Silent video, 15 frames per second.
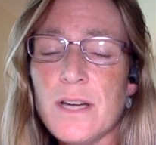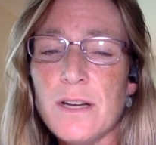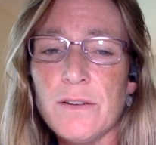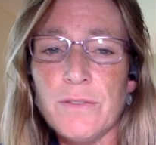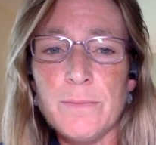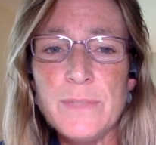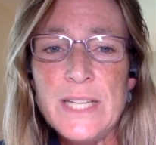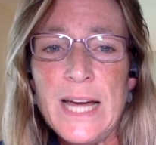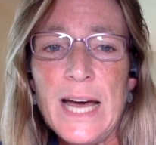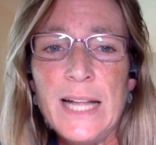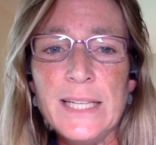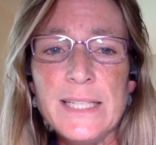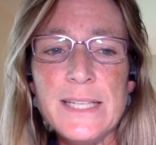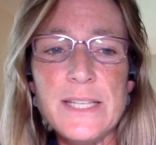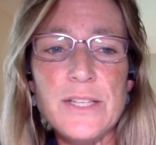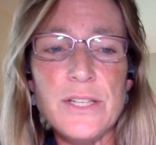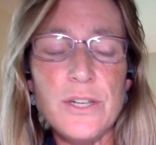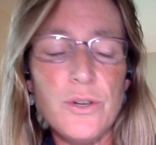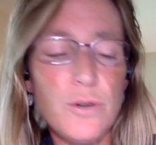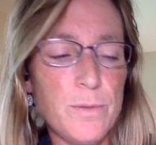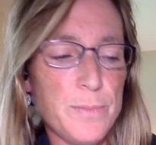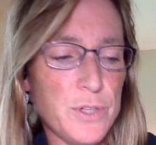from Dallas to
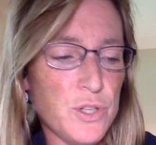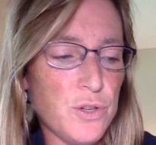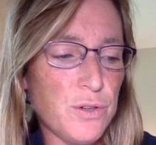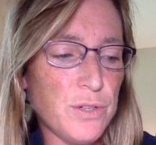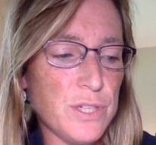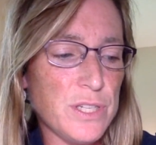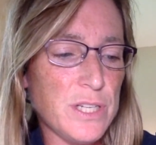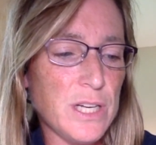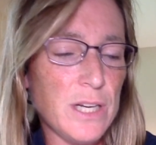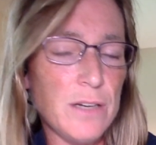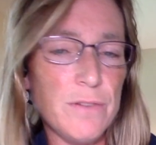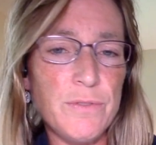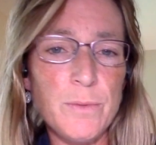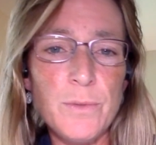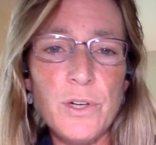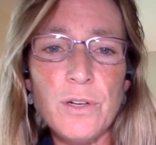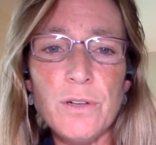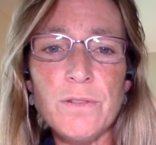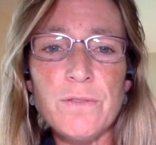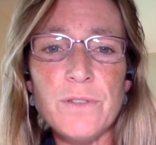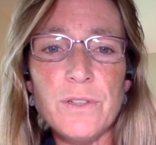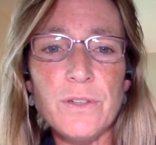Corpus Christi and from
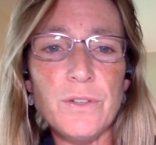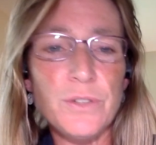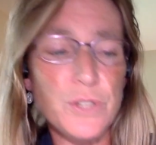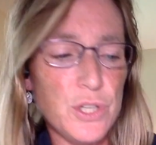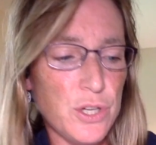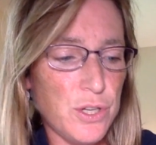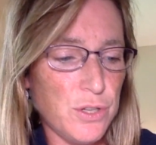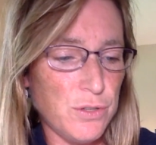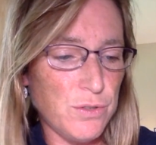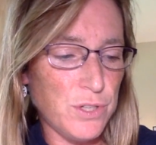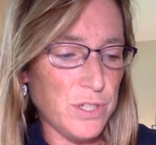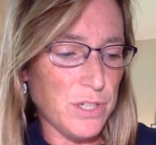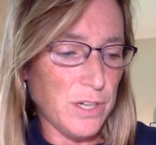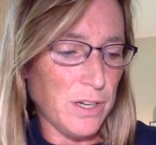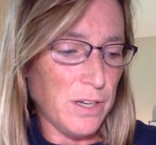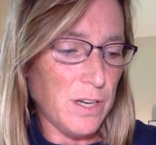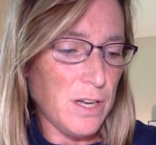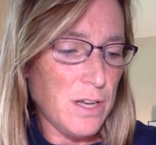Kerrville to Houston.